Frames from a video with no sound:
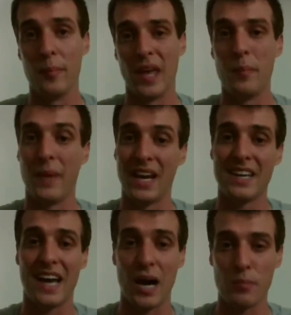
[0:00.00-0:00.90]
It may
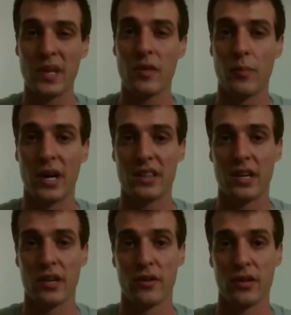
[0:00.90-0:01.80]
not be the bike
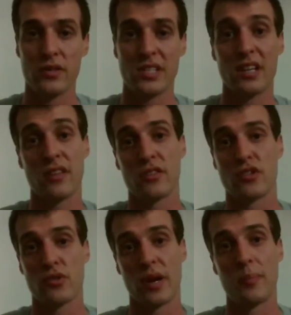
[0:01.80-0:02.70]
that you're using on the
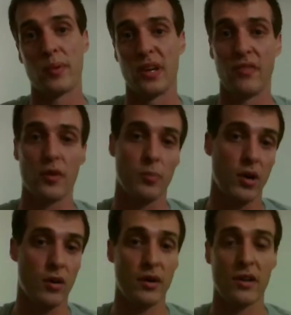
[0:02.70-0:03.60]
trip. If you're
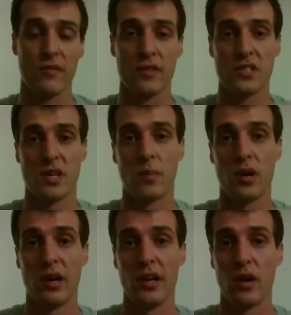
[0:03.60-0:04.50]
borrowing it for
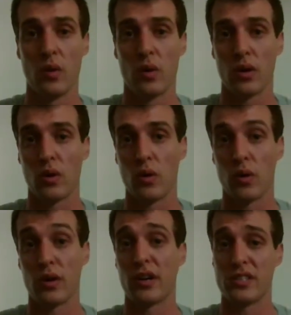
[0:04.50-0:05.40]
someone
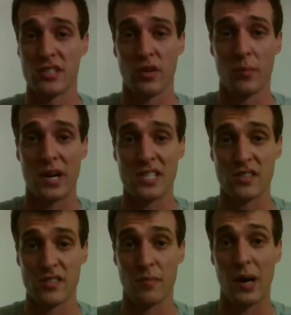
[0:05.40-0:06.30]
or still in the process
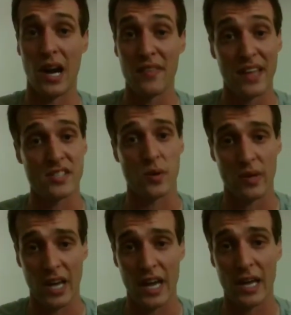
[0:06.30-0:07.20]
of buying, that's
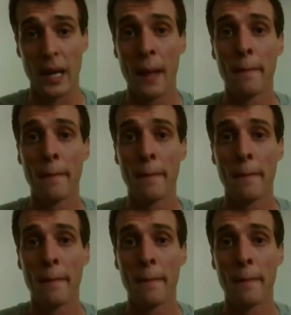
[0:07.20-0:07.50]
okay.